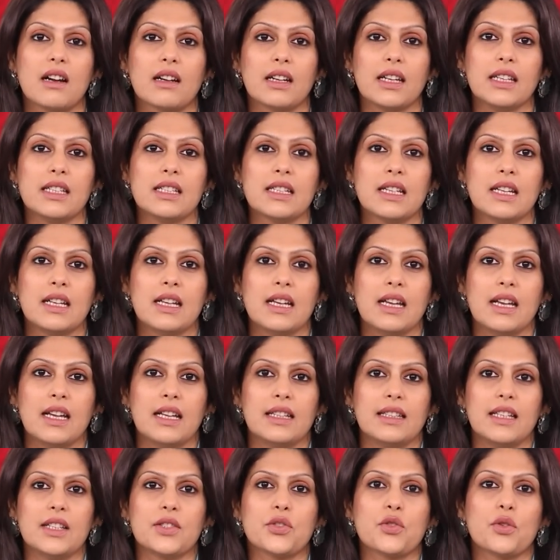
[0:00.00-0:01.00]
target.
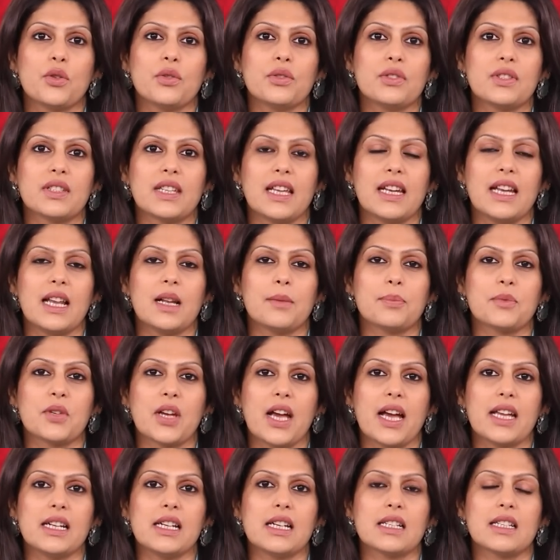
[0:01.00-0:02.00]
These drones can help
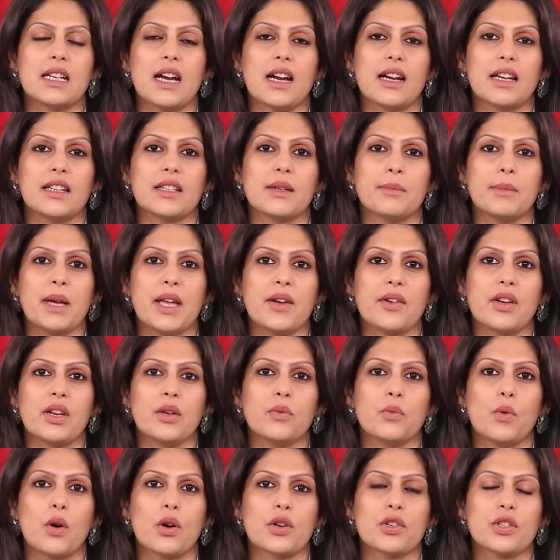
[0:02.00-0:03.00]
China target
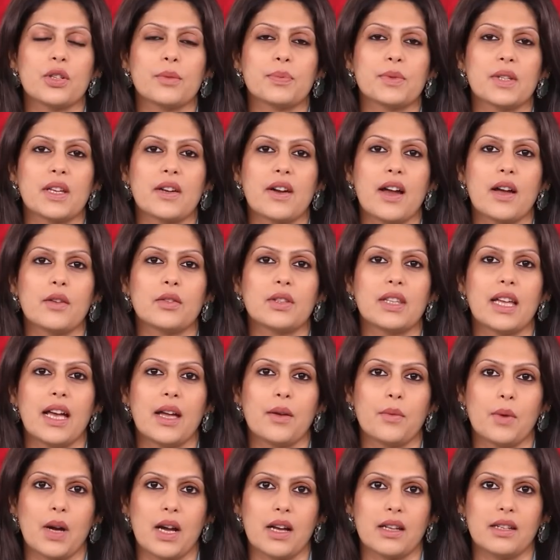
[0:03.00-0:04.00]
American warships around
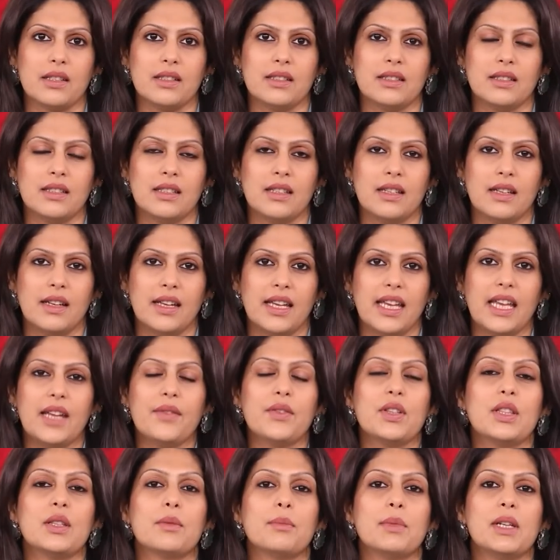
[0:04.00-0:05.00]
Taiwan,
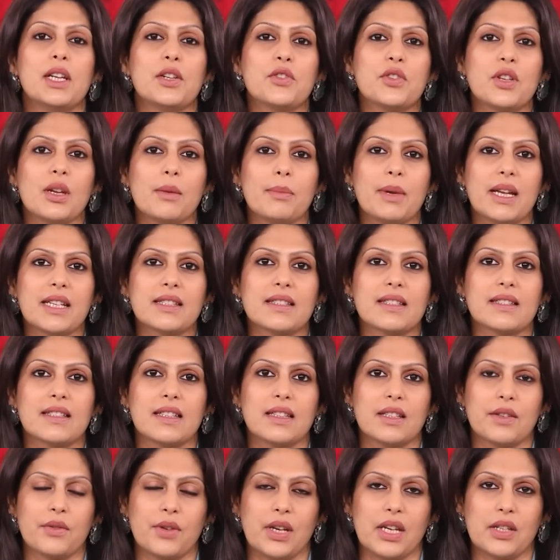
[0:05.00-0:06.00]
even the military
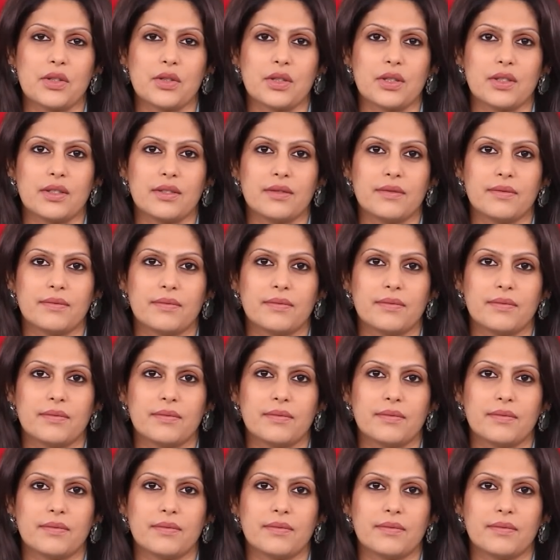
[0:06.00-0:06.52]
bases in the region.